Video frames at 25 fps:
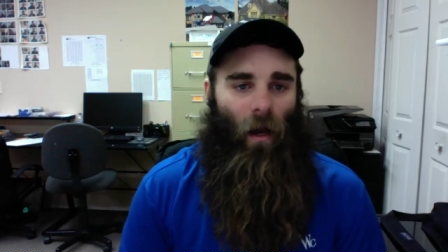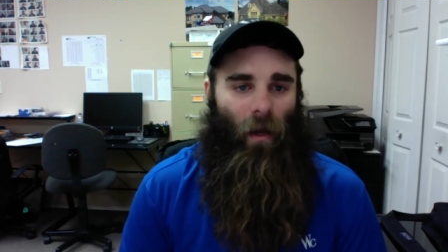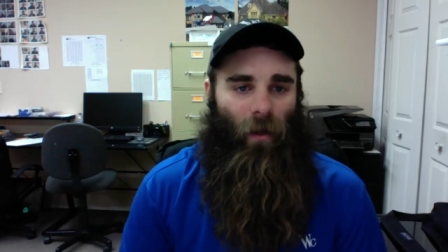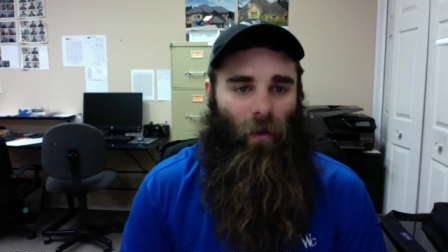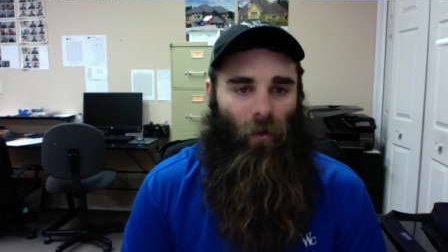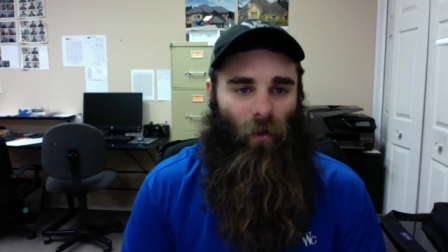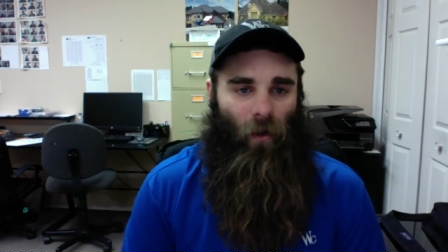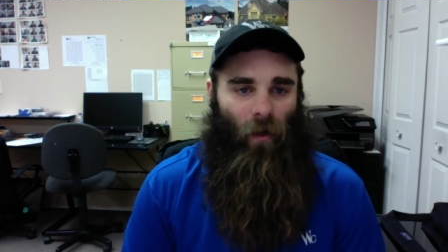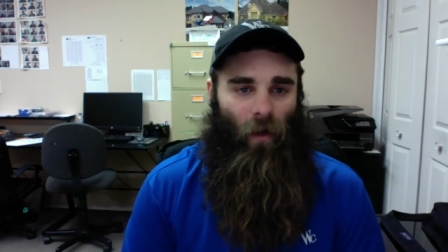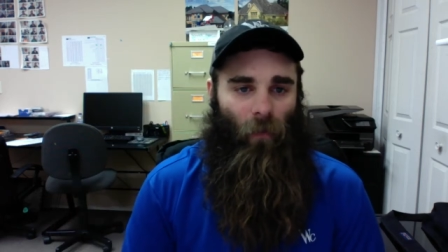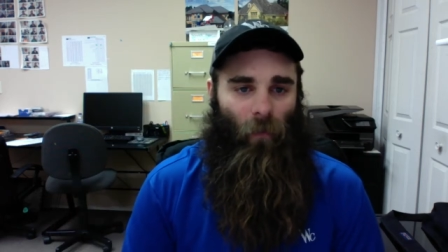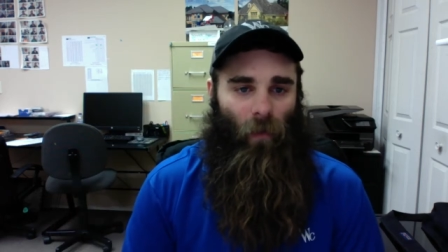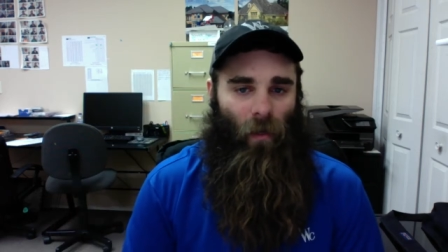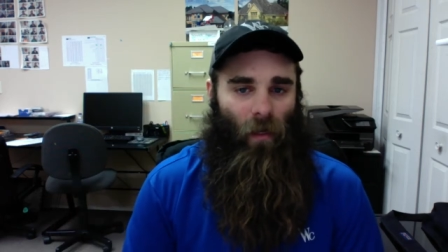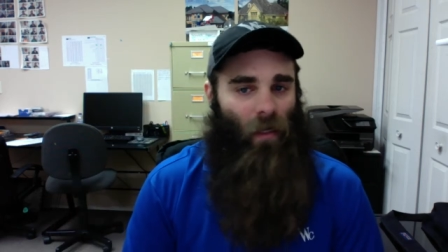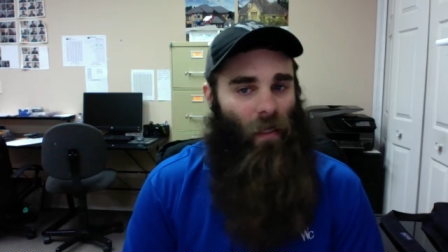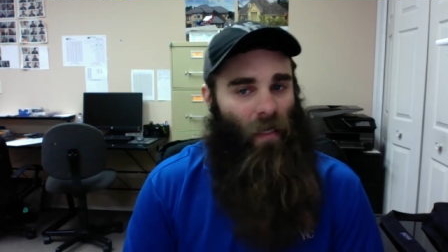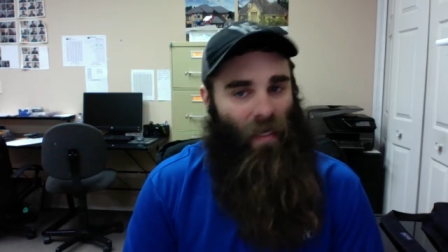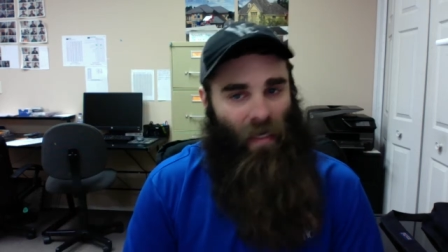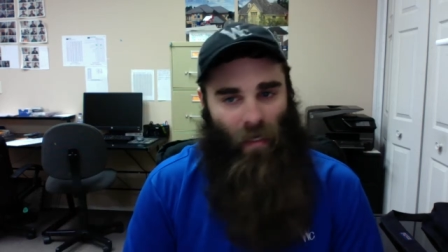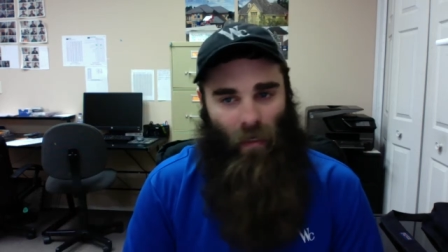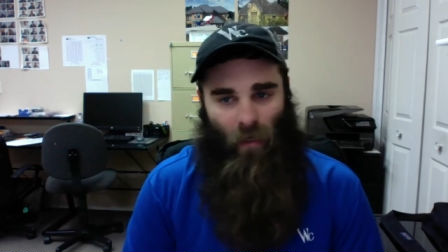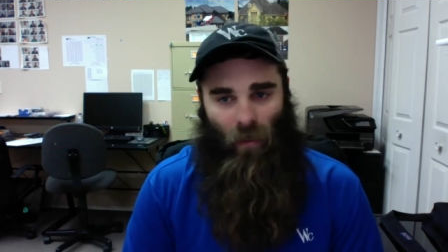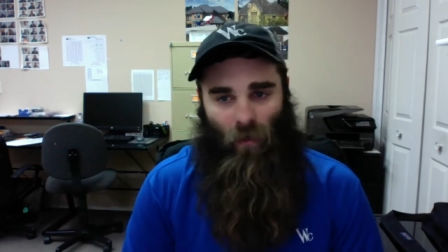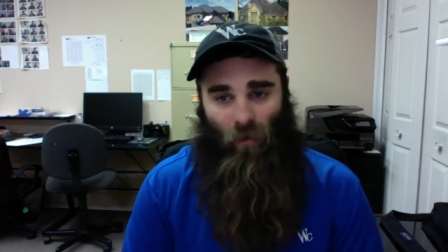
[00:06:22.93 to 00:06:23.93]
You're going to
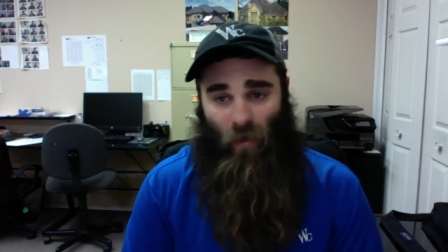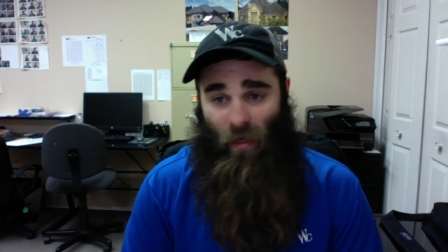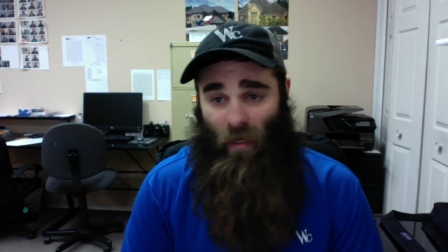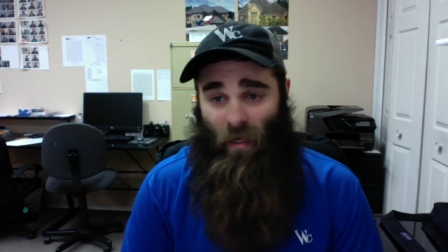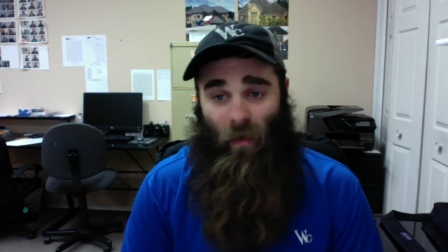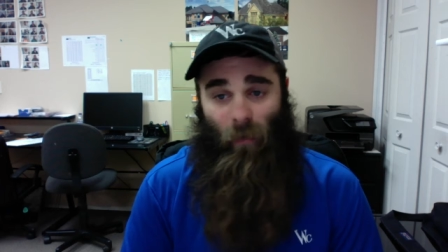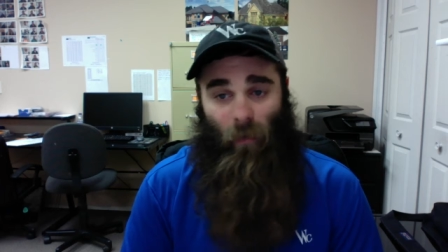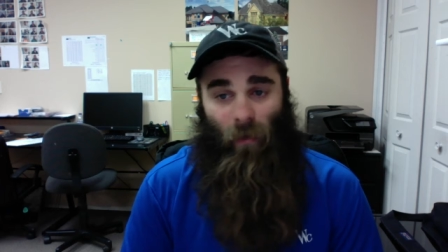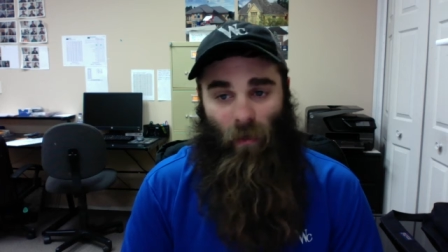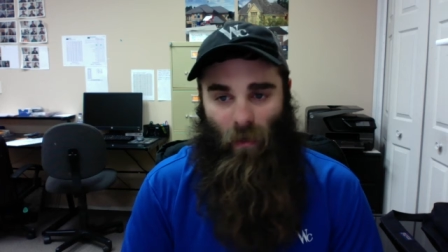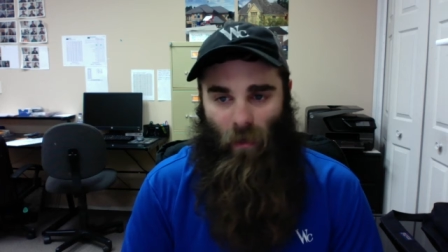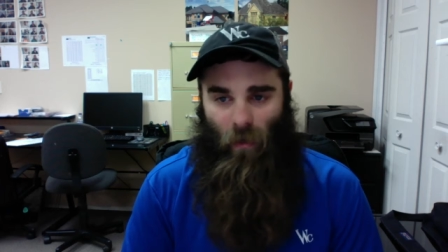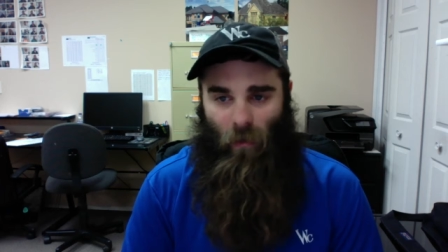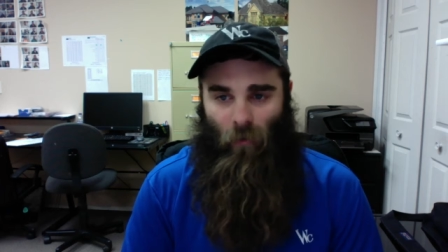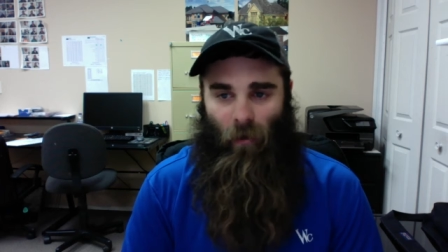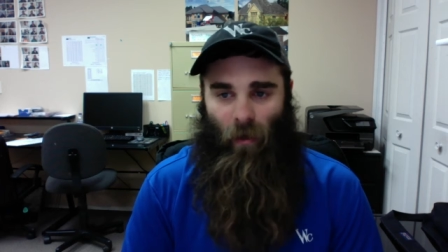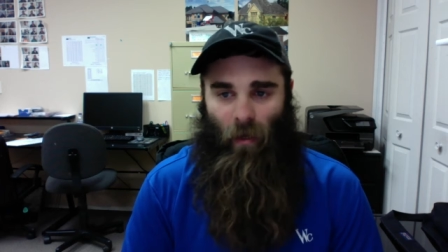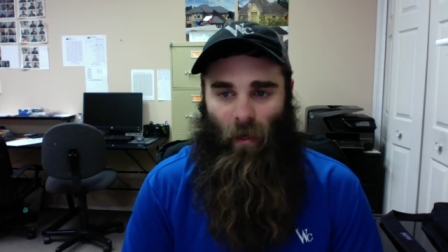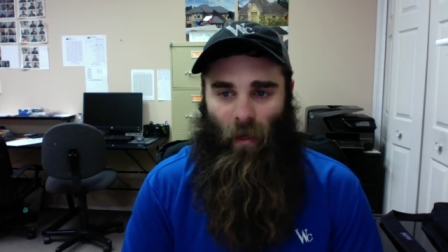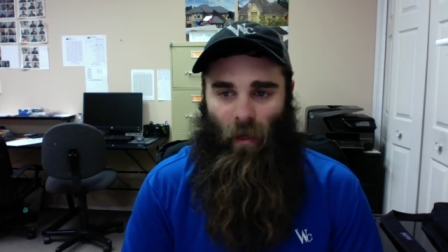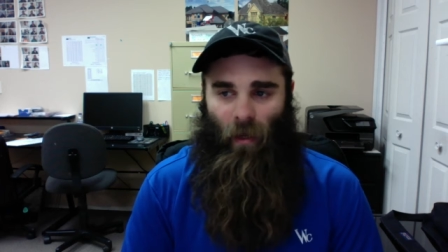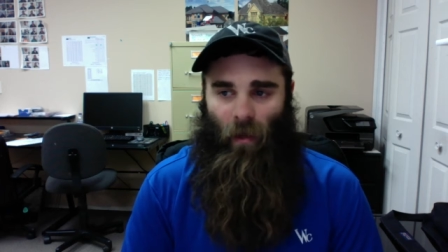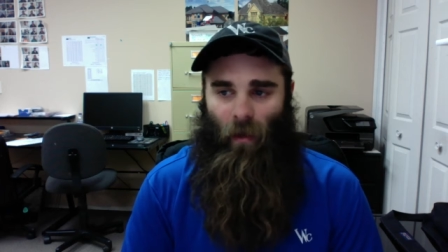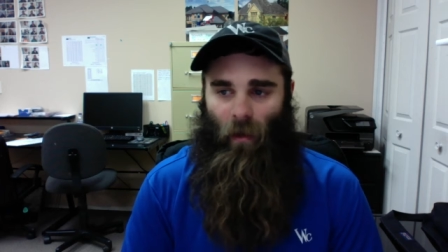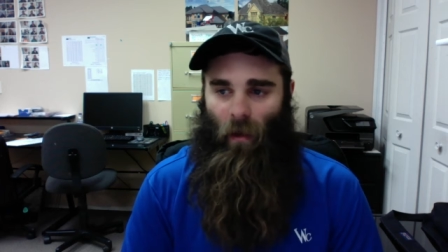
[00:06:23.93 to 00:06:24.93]
need to be
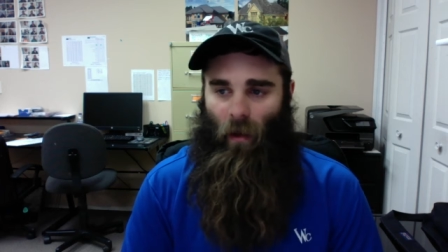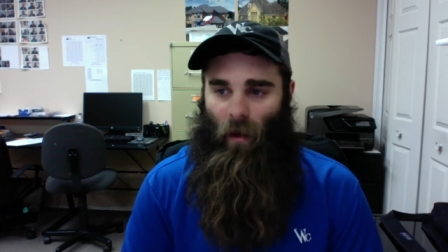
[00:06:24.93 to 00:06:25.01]
doing it.